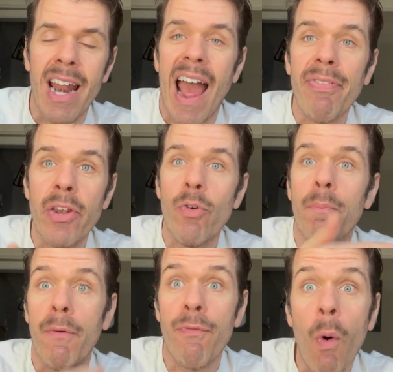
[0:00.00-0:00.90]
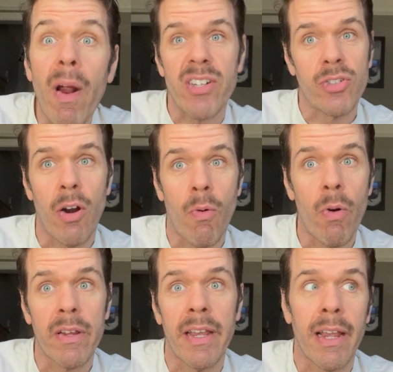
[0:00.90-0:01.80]
I have to do it before I start
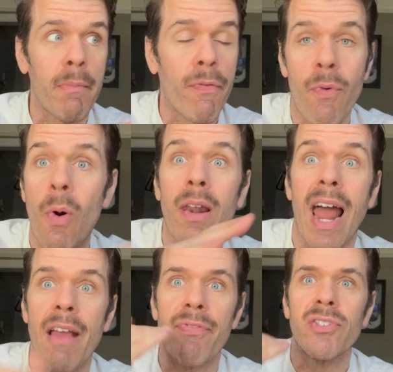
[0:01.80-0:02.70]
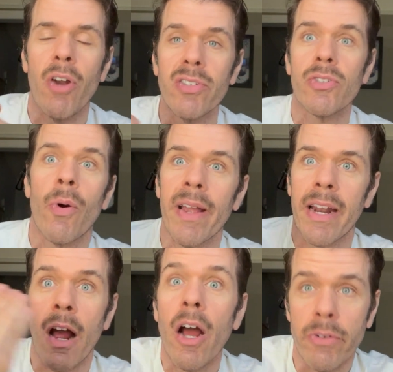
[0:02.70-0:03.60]
working and before life starts going at
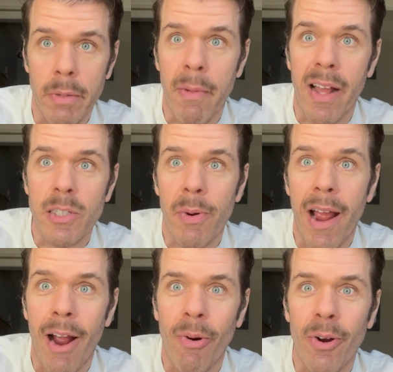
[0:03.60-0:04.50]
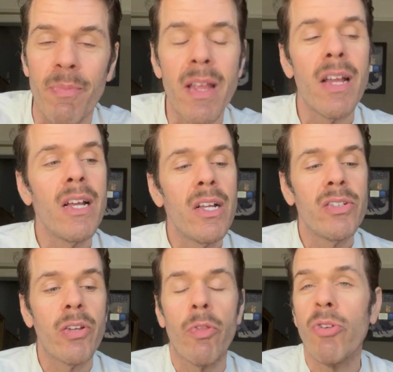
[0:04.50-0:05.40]
100 miles per hour.
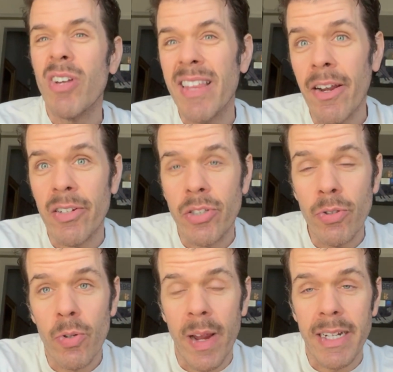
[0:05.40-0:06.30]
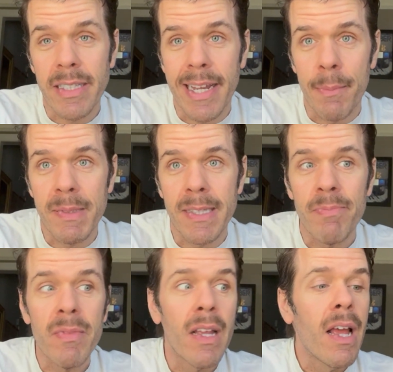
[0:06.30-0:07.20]
So those, I think, are two great tips.
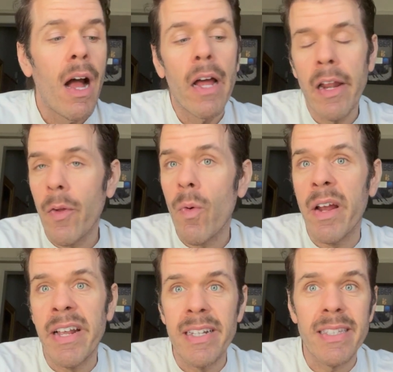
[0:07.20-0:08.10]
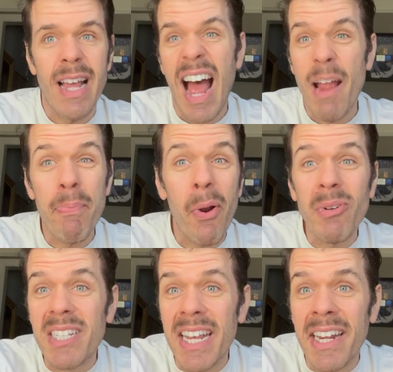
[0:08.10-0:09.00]
Another one is high
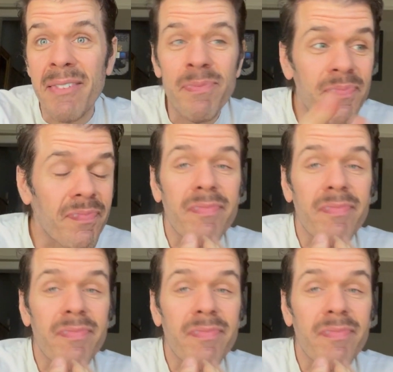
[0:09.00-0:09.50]
protein.